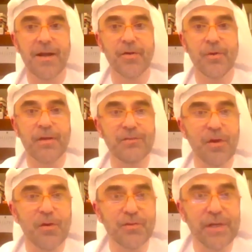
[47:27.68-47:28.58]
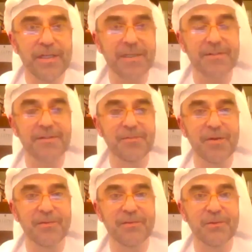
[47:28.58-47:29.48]
who has no training in
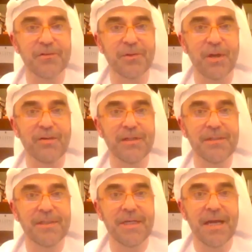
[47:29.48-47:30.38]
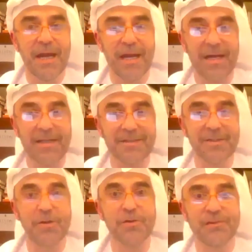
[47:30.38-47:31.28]
diplomacy whatsoever, and
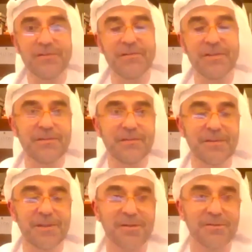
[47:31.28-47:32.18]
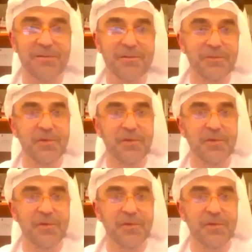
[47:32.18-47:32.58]
goes and sits, sort of